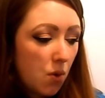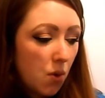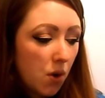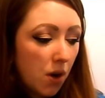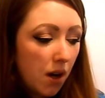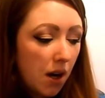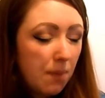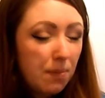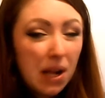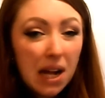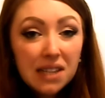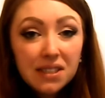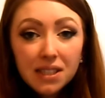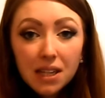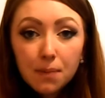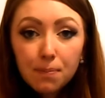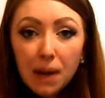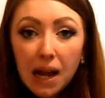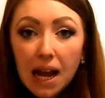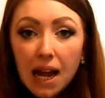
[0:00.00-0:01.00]
or a
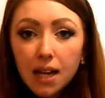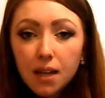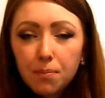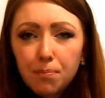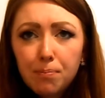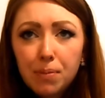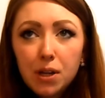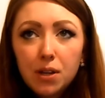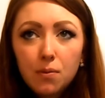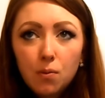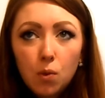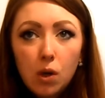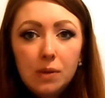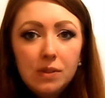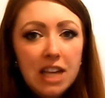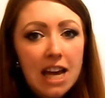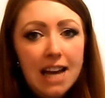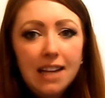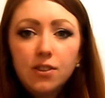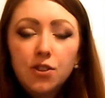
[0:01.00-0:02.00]
plastic bag, but
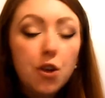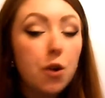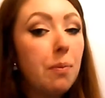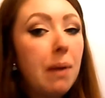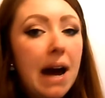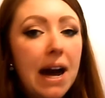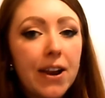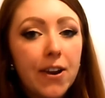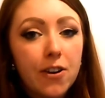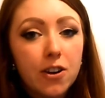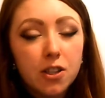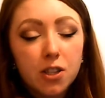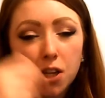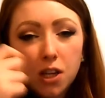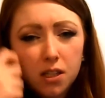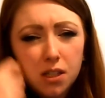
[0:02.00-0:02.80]
one that has no patterns,